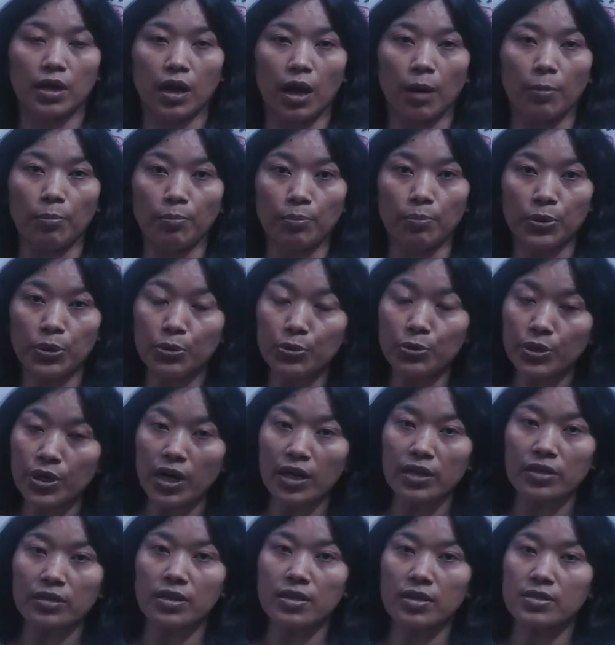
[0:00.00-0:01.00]

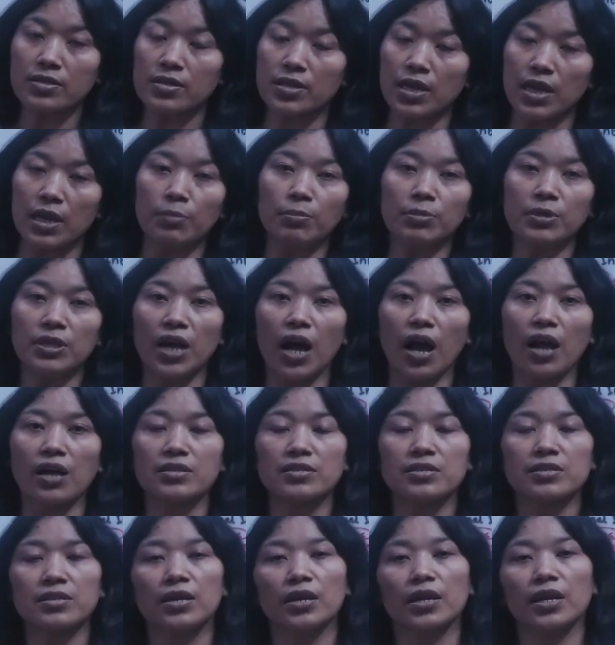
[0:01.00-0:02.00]
computed the same
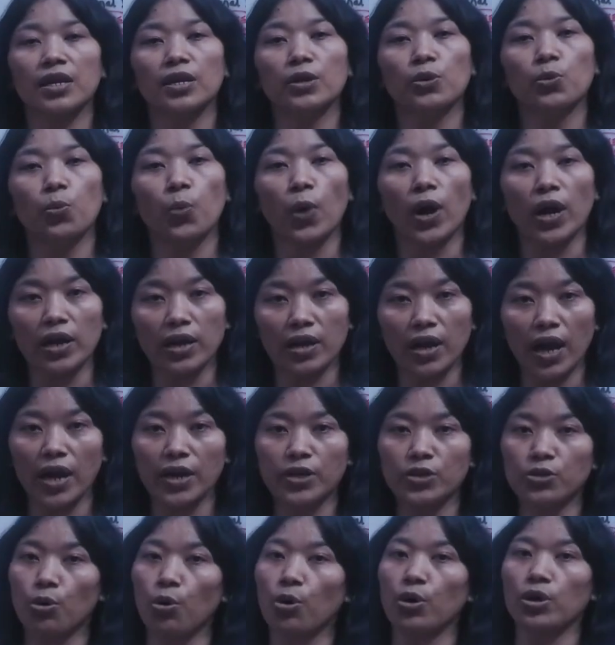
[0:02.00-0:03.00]
task in 1
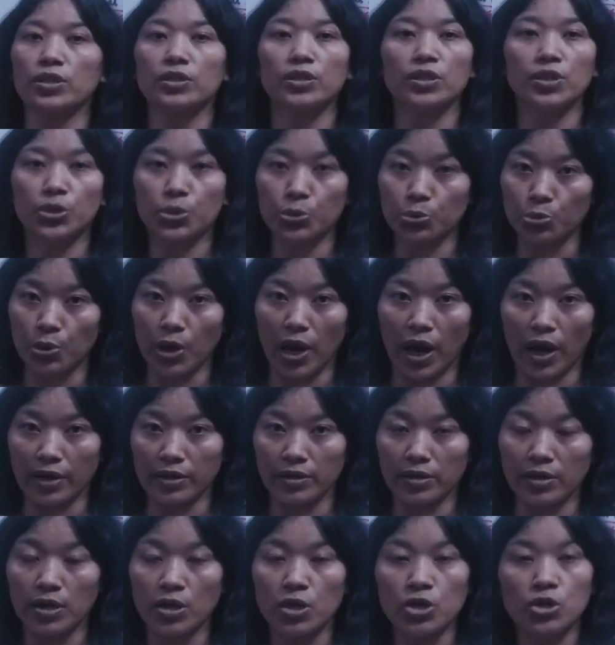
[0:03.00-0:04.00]
line or in the 2
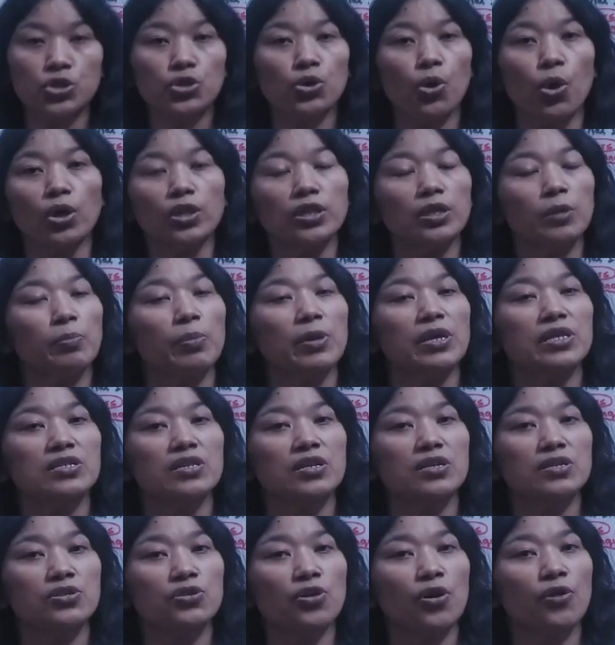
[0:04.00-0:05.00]
line. So on the
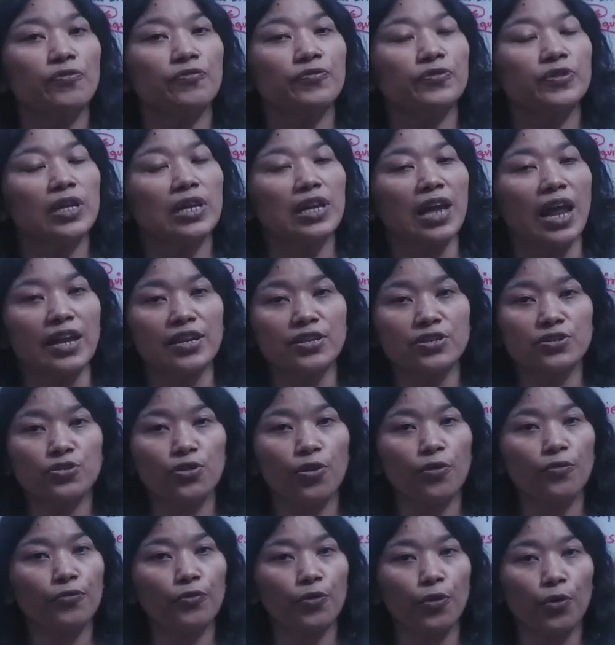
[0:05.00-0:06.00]
basis of the
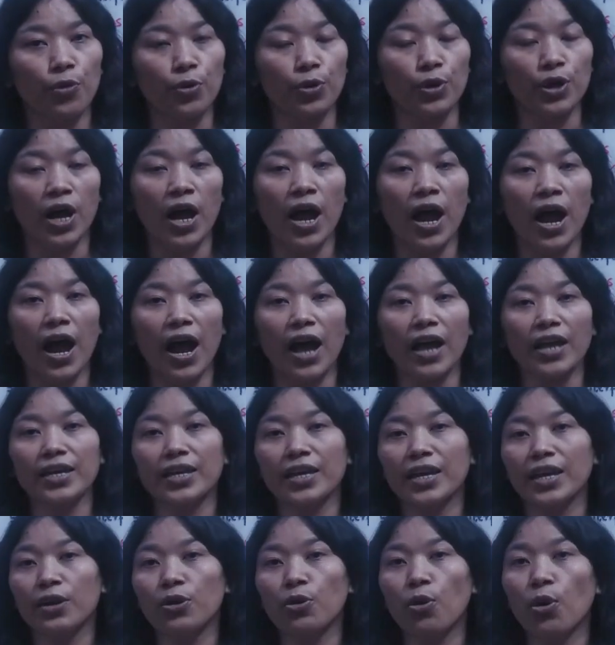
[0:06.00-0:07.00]
lines of code, I
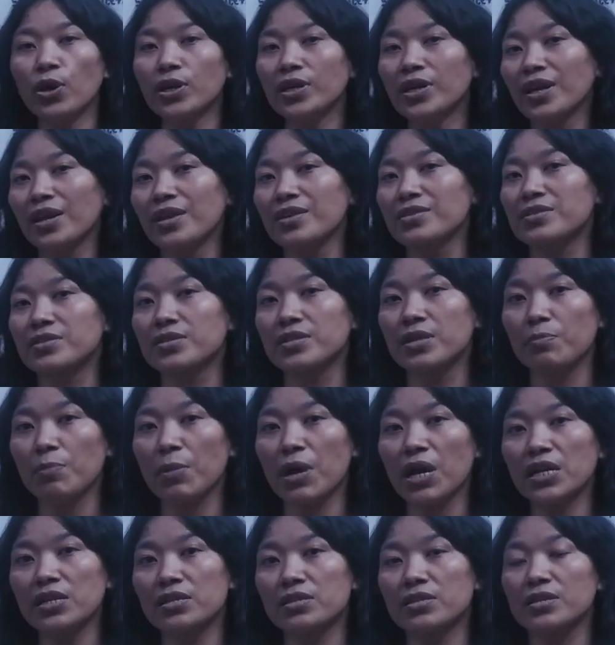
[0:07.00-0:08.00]
cannot
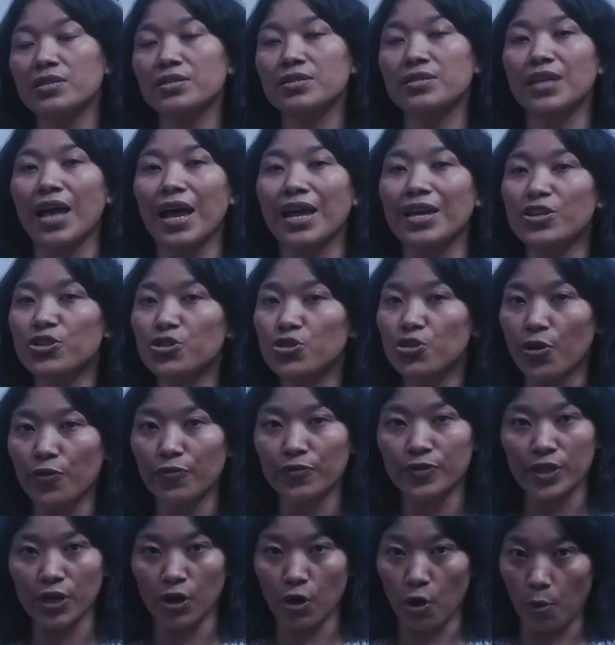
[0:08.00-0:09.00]
estimate the size
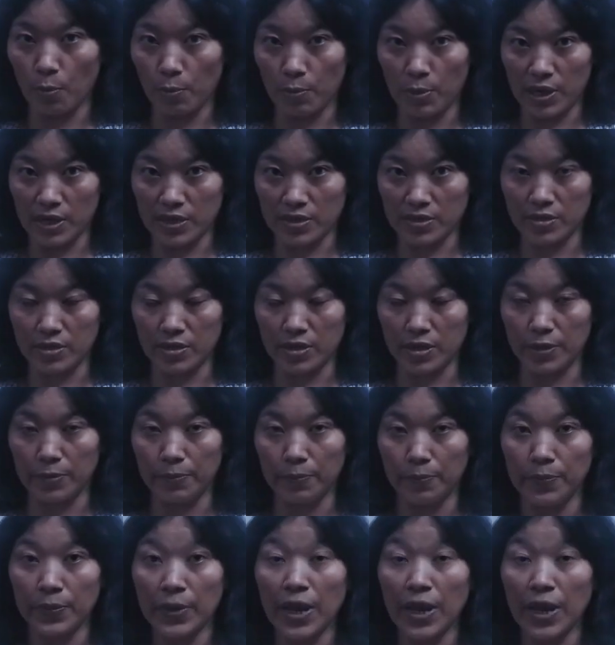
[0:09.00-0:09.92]
of the complexity.